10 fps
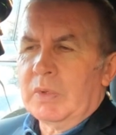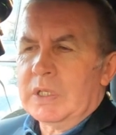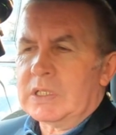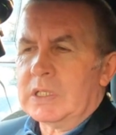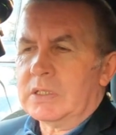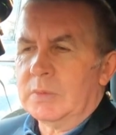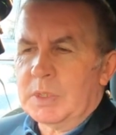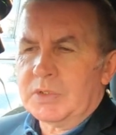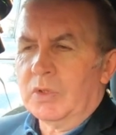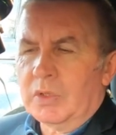this system
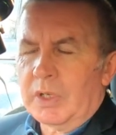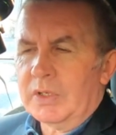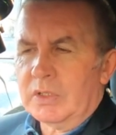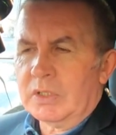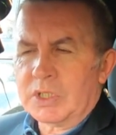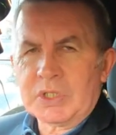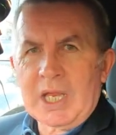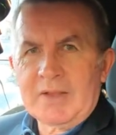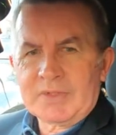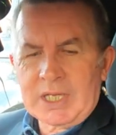is, although it doesn't
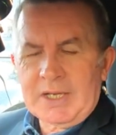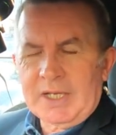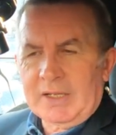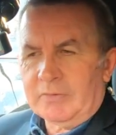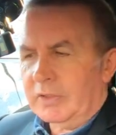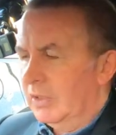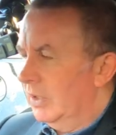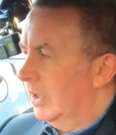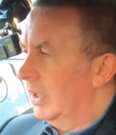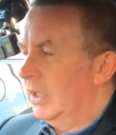have sat-nav,
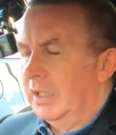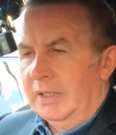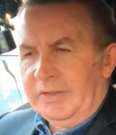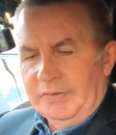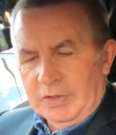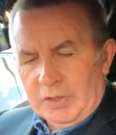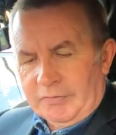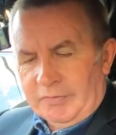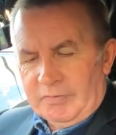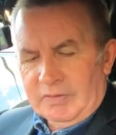if you've got a
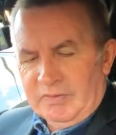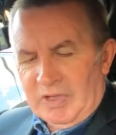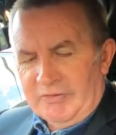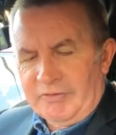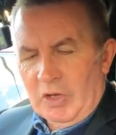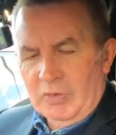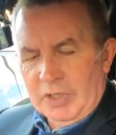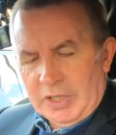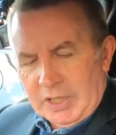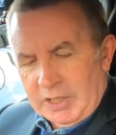phone
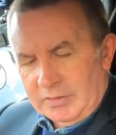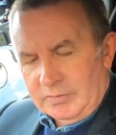and a